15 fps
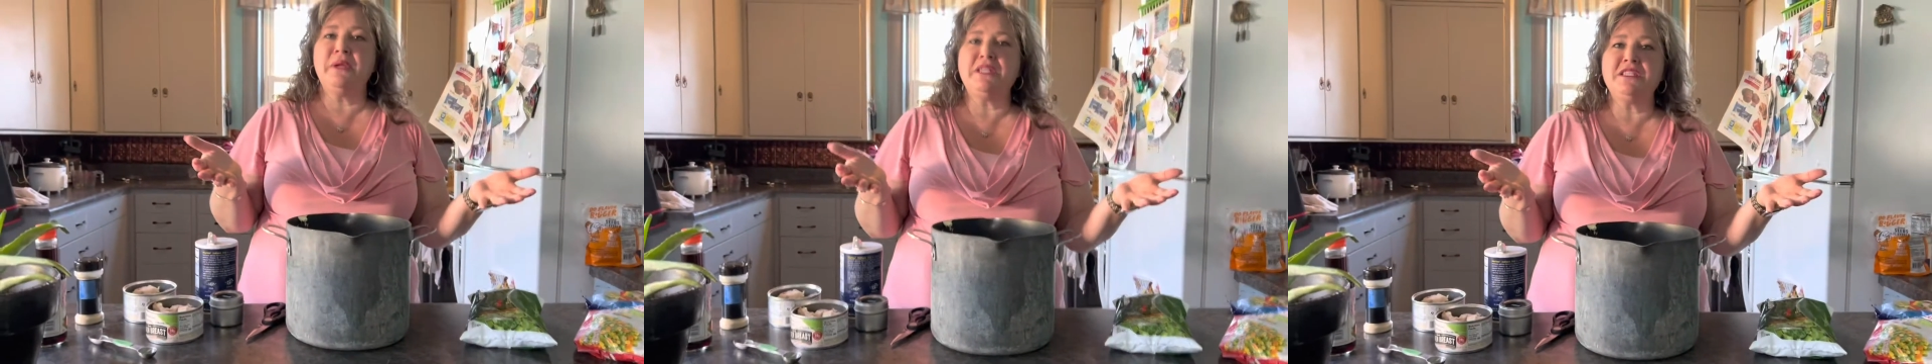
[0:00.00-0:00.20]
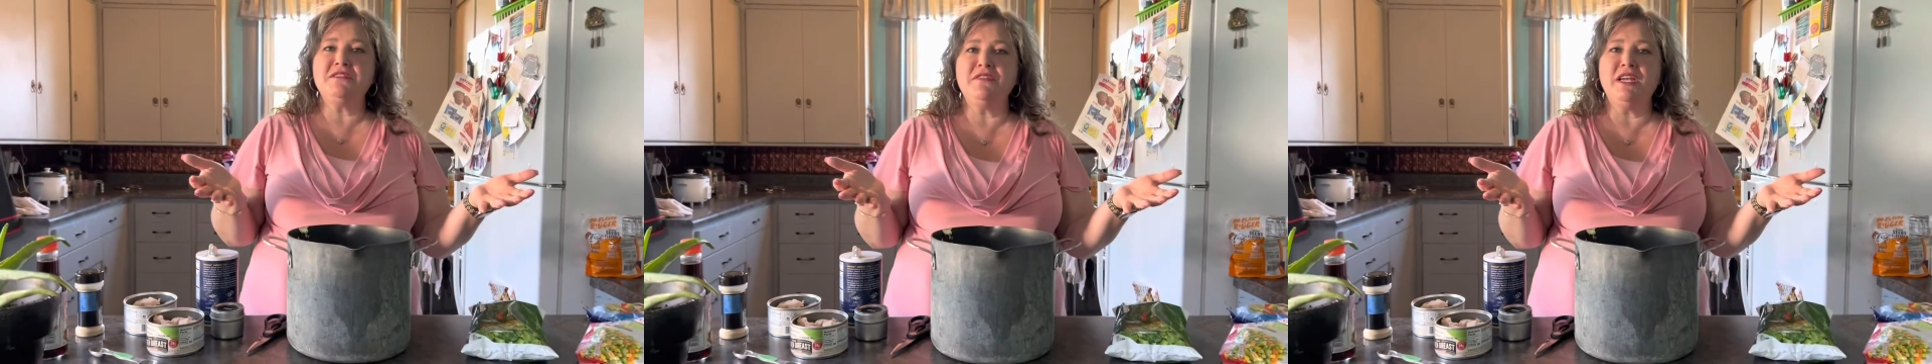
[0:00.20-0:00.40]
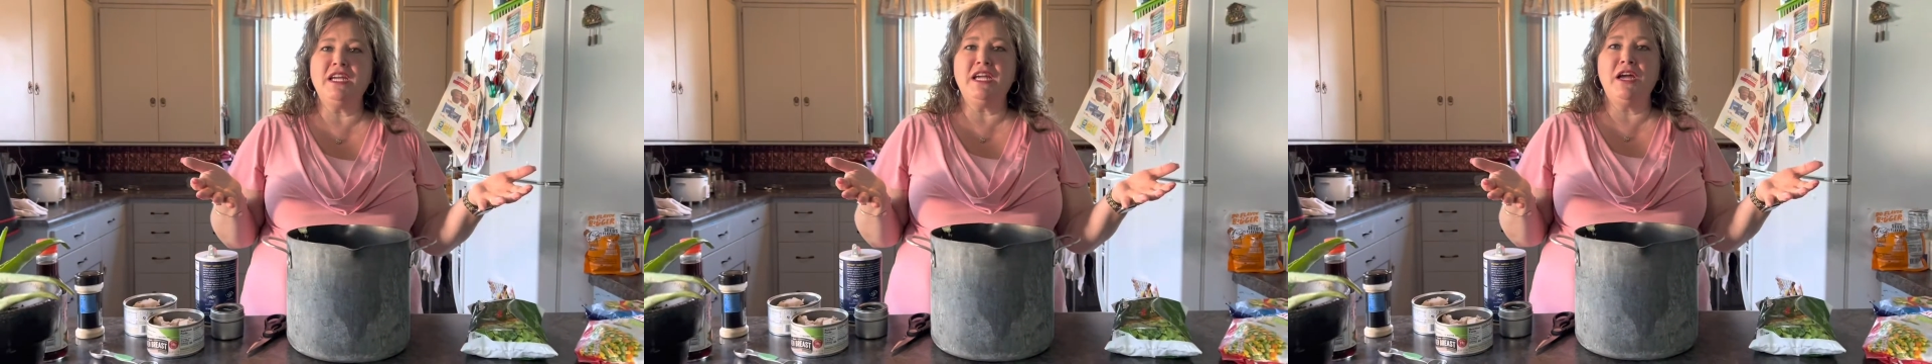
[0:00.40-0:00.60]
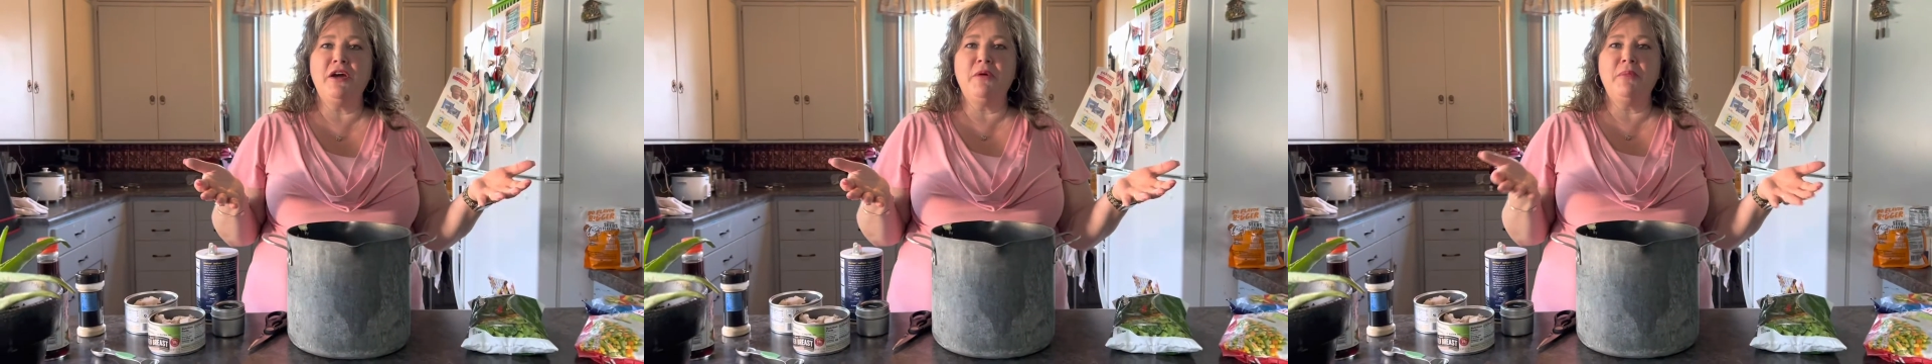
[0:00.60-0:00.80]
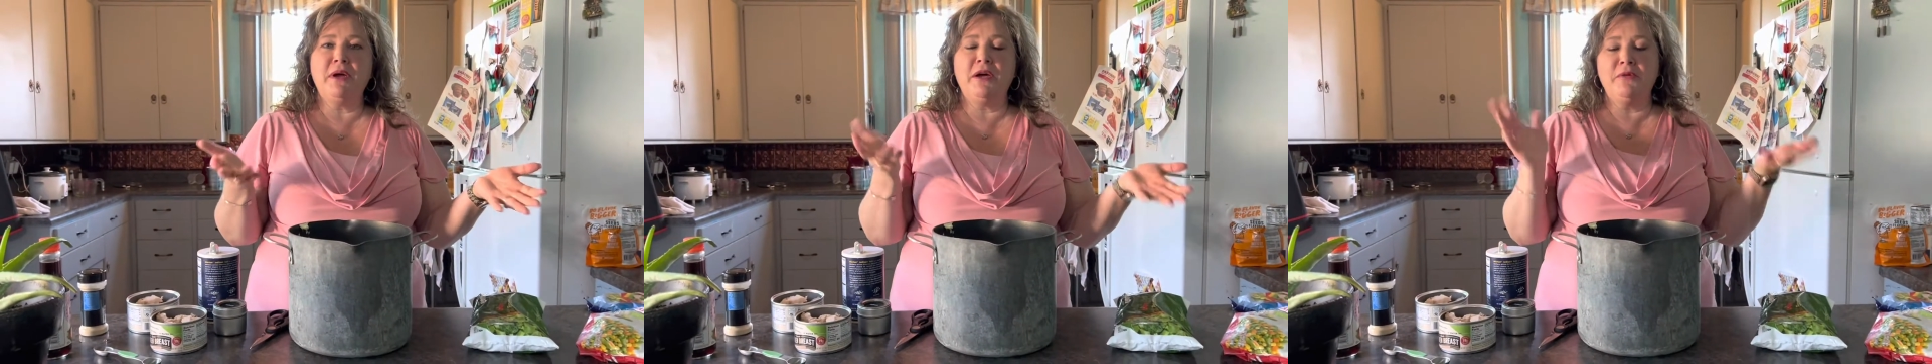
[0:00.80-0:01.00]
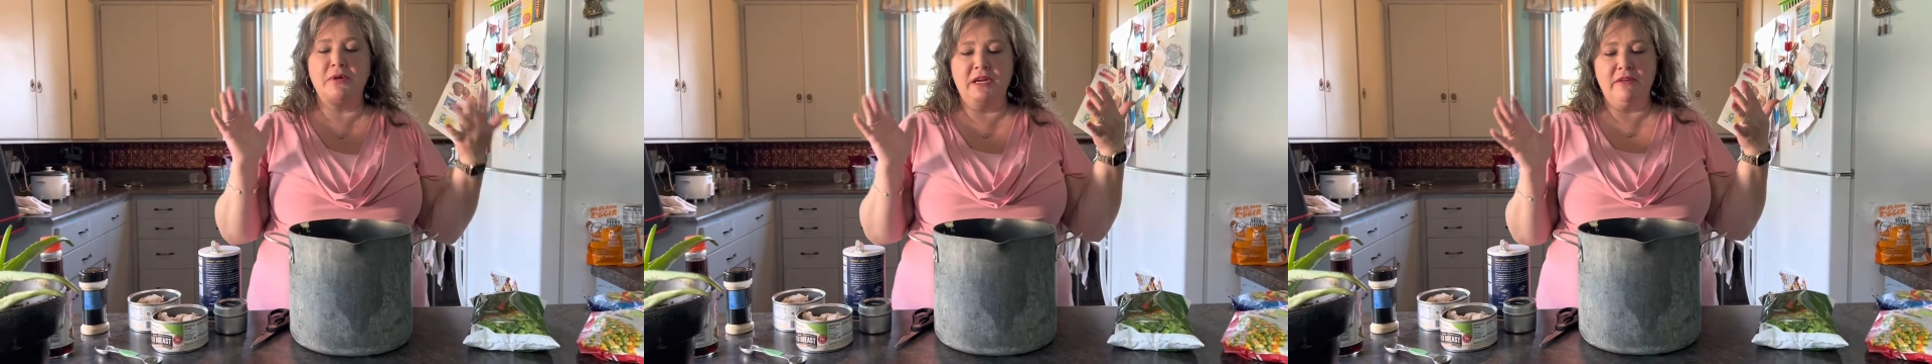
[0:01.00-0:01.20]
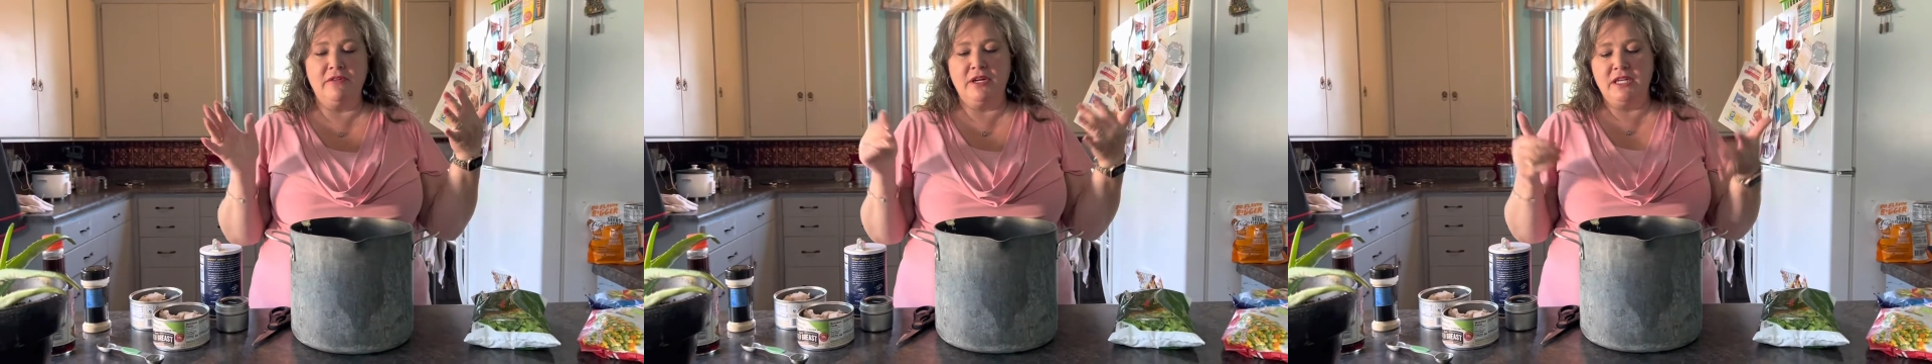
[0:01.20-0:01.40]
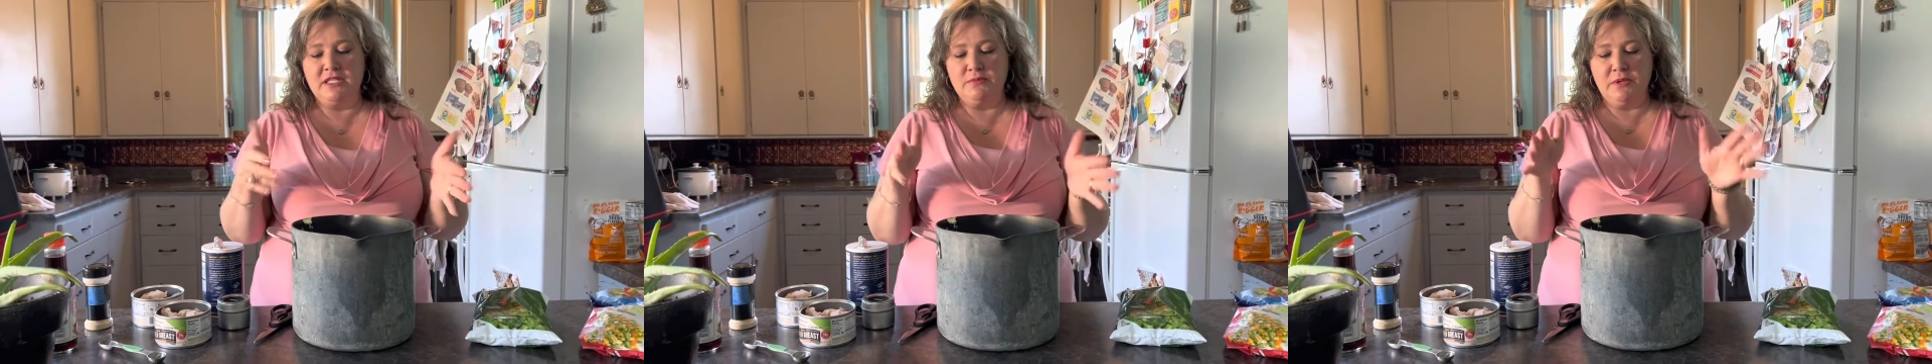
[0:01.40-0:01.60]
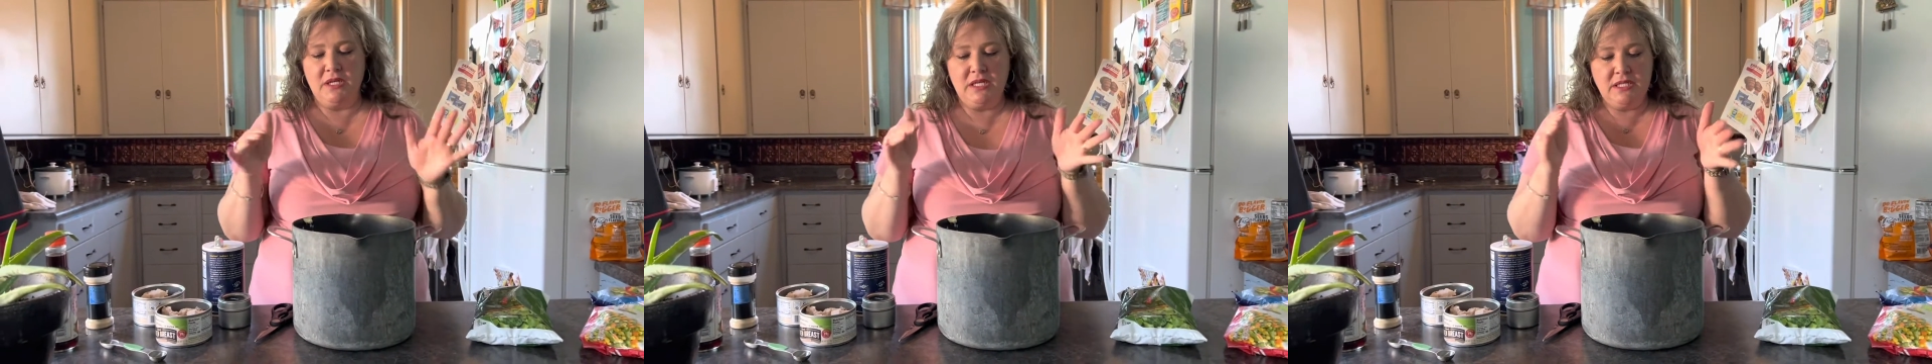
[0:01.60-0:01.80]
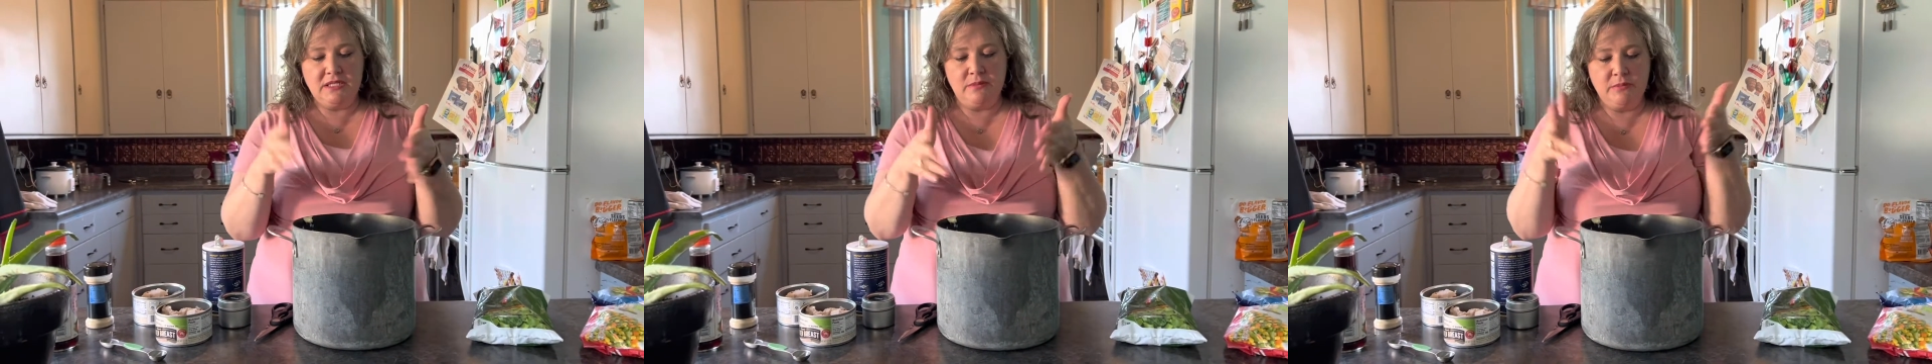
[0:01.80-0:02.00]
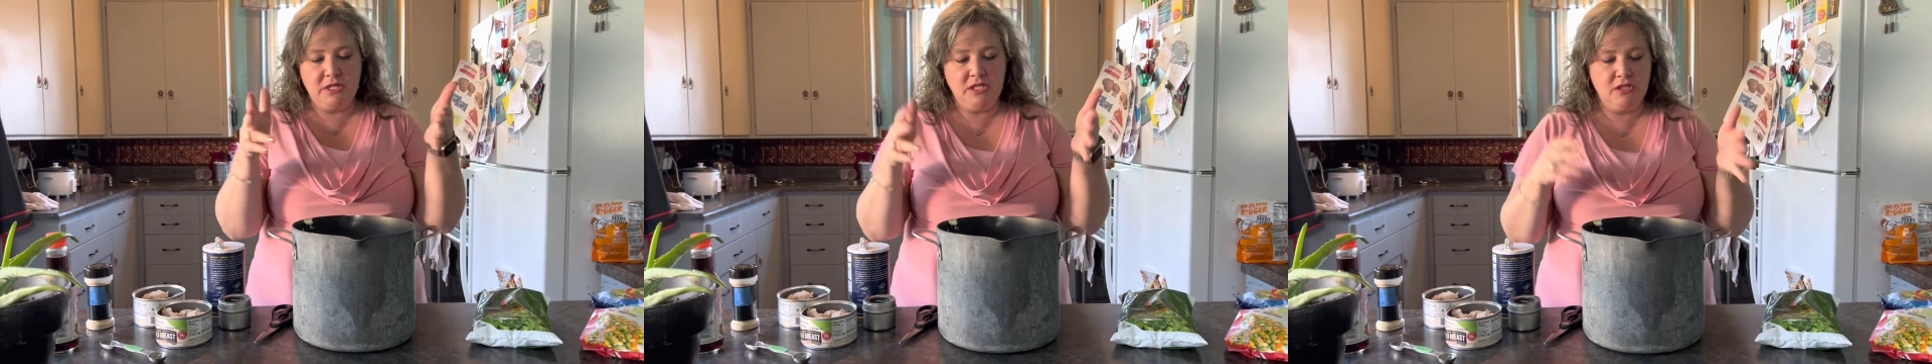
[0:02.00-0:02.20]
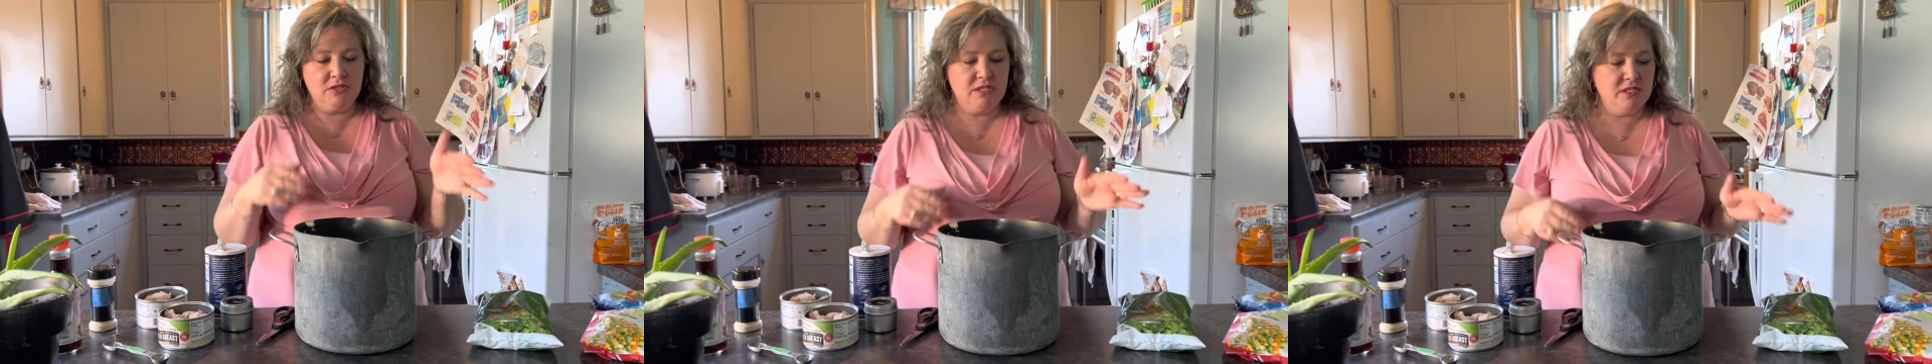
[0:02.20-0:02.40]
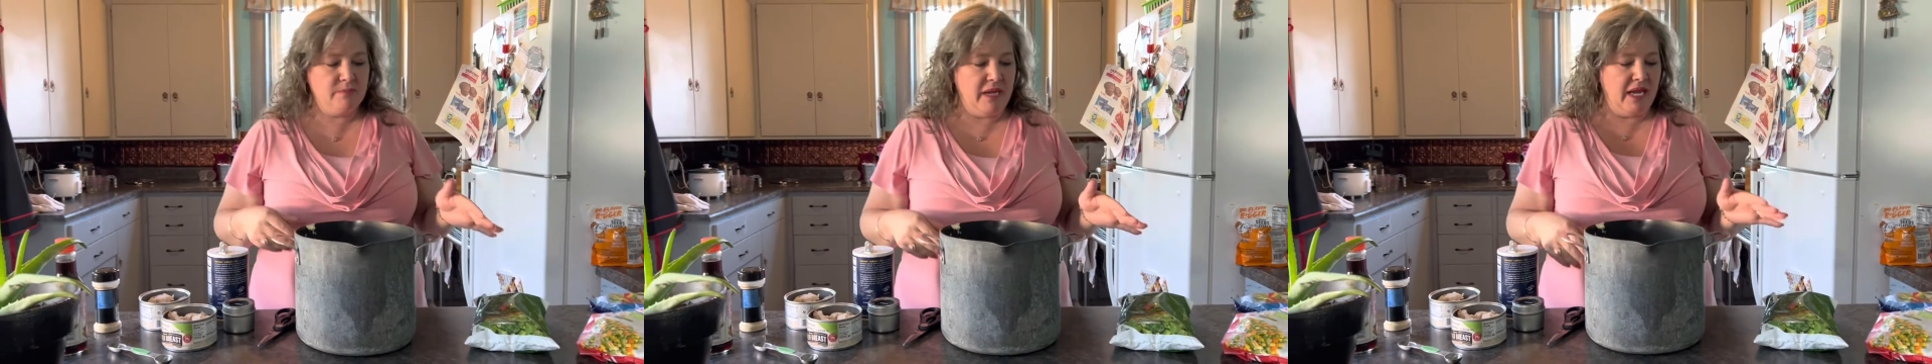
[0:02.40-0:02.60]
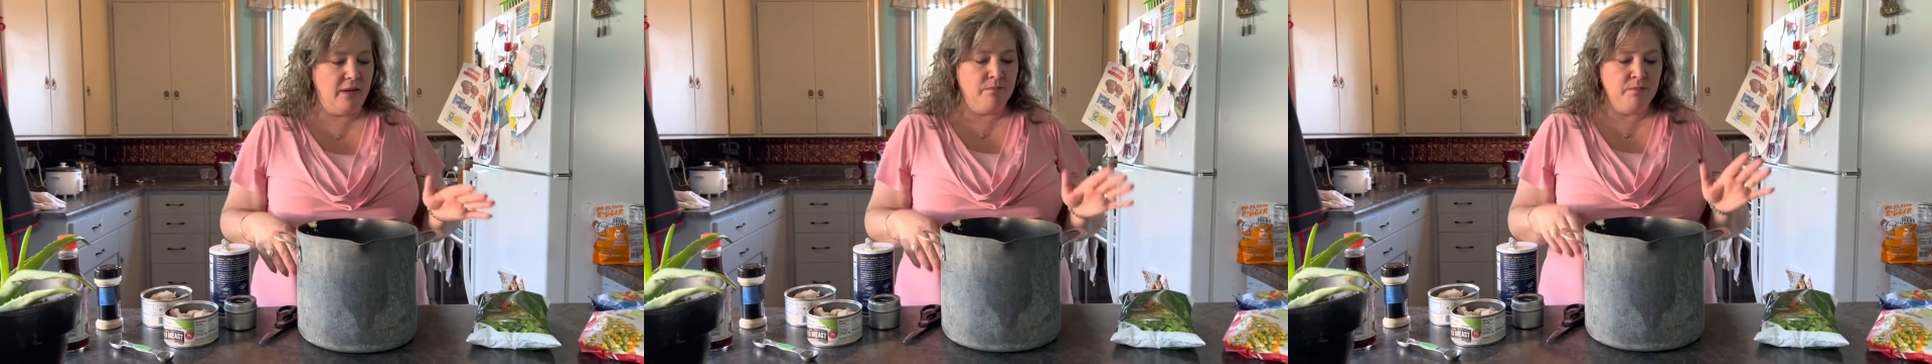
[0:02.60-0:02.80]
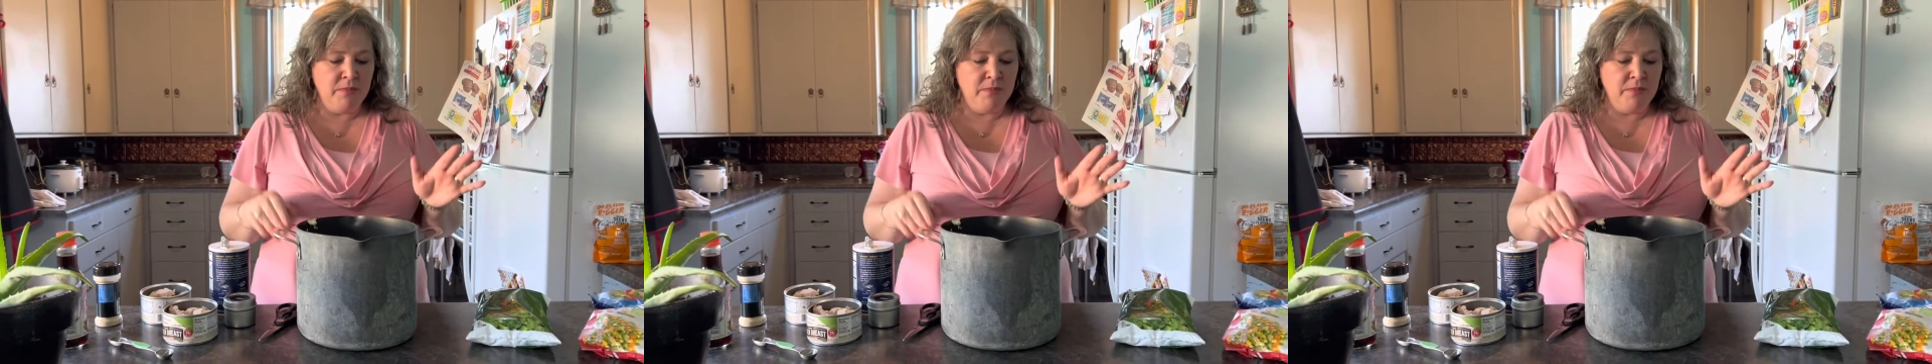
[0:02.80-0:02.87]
this video, but whatever, it is what it is. I'm gonna use this pan.